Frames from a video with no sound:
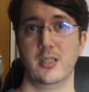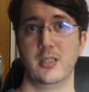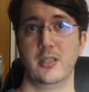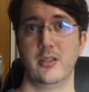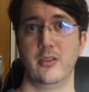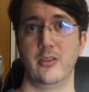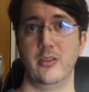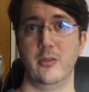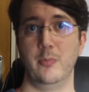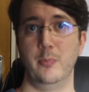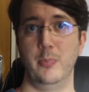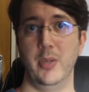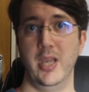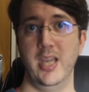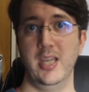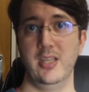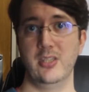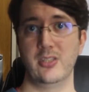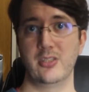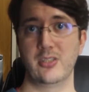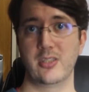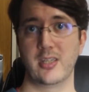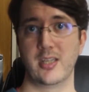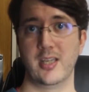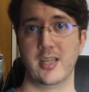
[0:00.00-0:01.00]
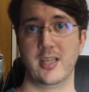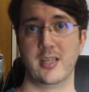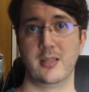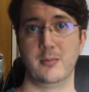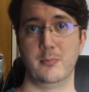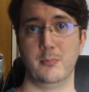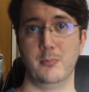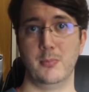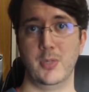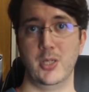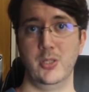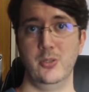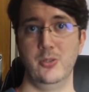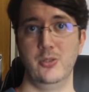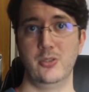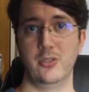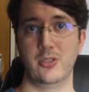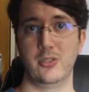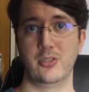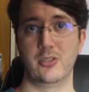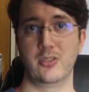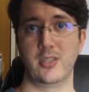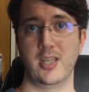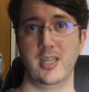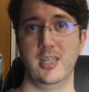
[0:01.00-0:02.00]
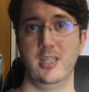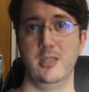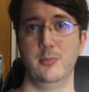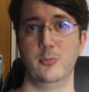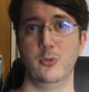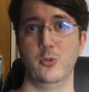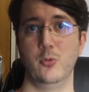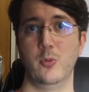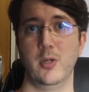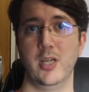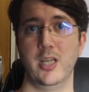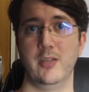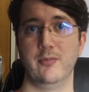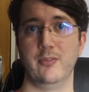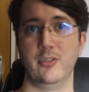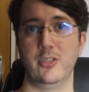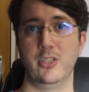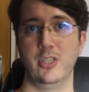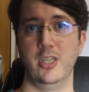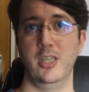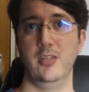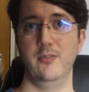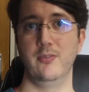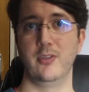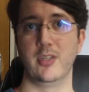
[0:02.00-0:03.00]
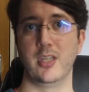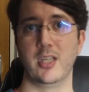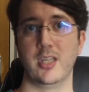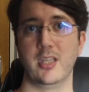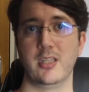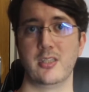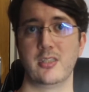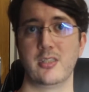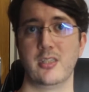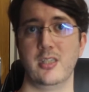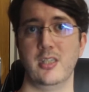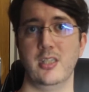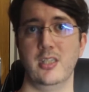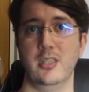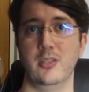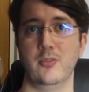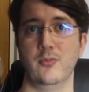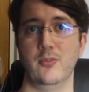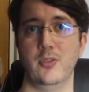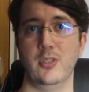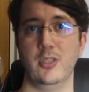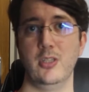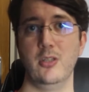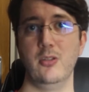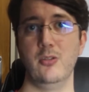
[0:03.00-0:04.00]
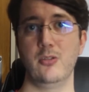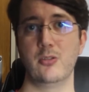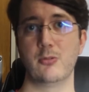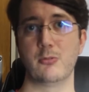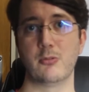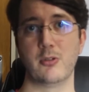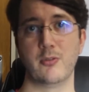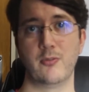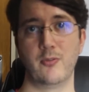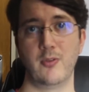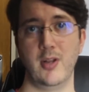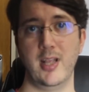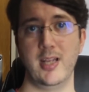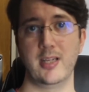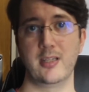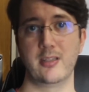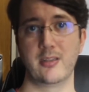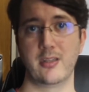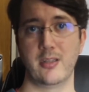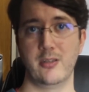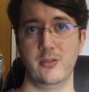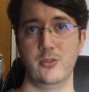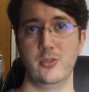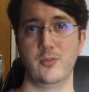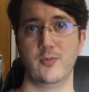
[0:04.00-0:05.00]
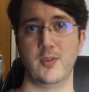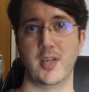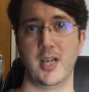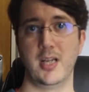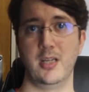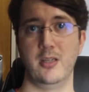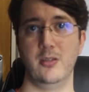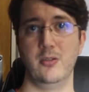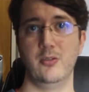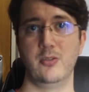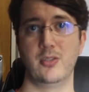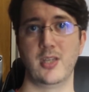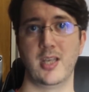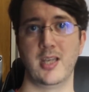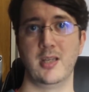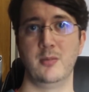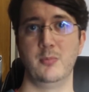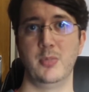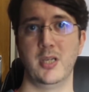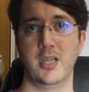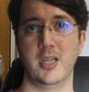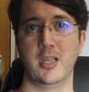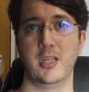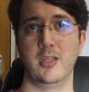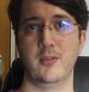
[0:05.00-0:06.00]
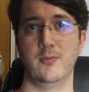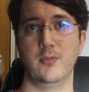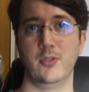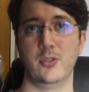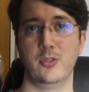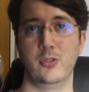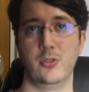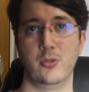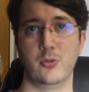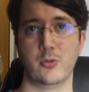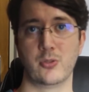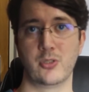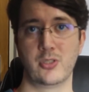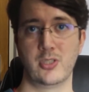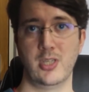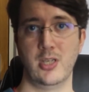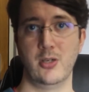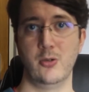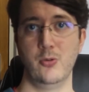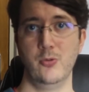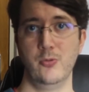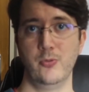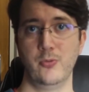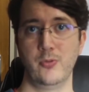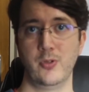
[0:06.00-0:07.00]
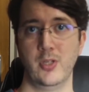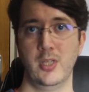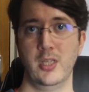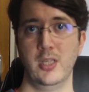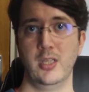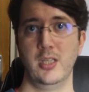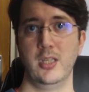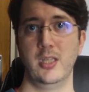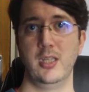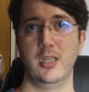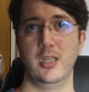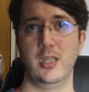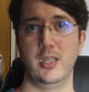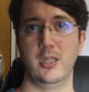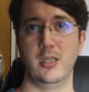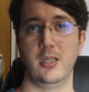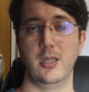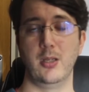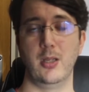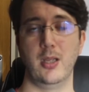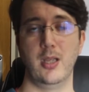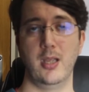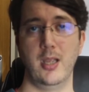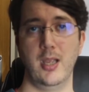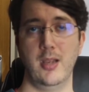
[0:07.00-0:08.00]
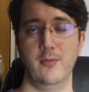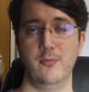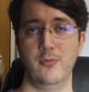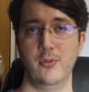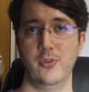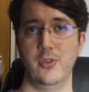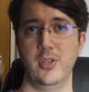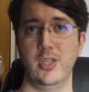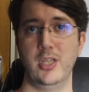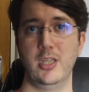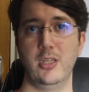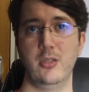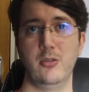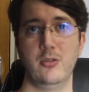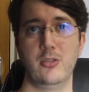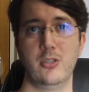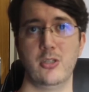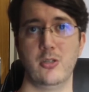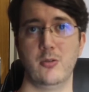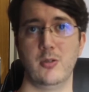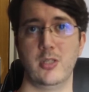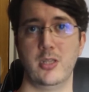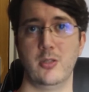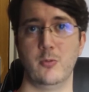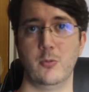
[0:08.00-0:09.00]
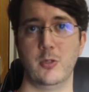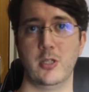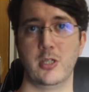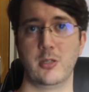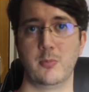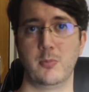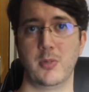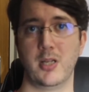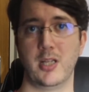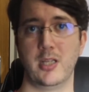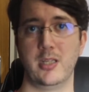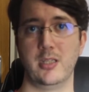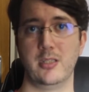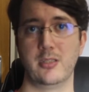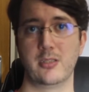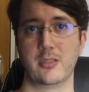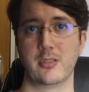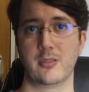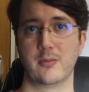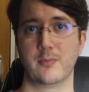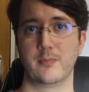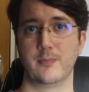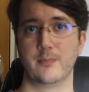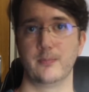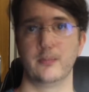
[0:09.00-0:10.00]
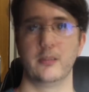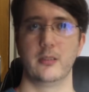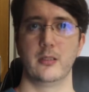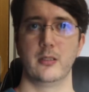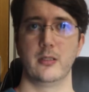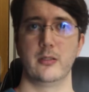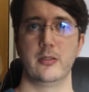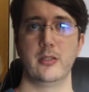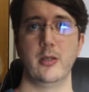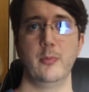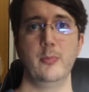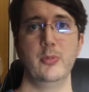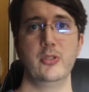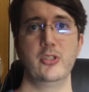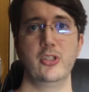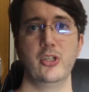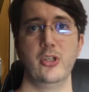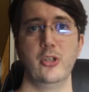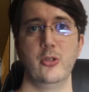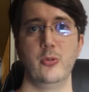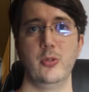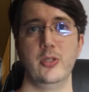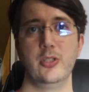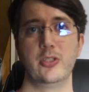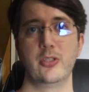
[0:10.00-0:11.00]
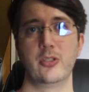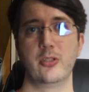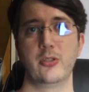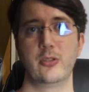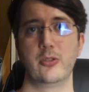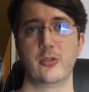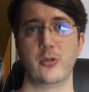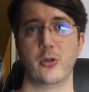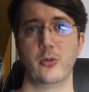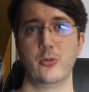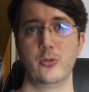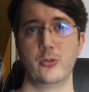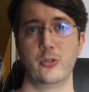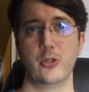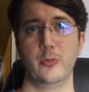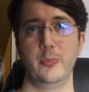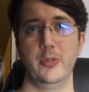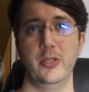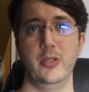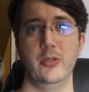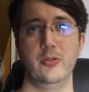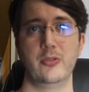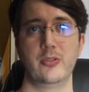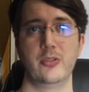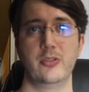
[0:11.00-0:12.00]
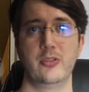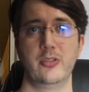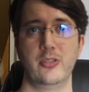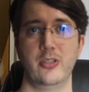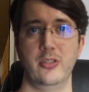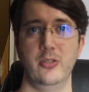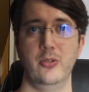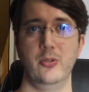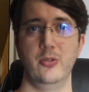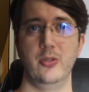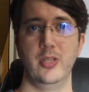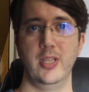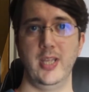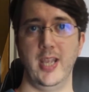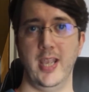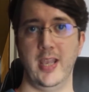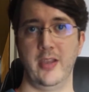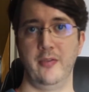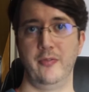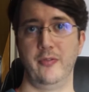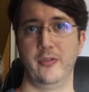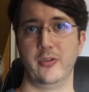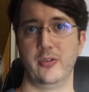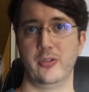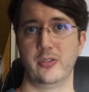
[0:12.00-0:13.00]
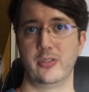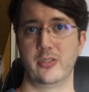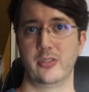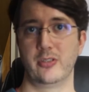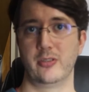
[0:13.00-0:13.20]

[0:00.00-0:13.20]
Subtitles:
The best and most sustainable way of achieving it is for you to reflect those values and behaviours yourself in everything you do in the workplace. Number 2 is contribute to the effort.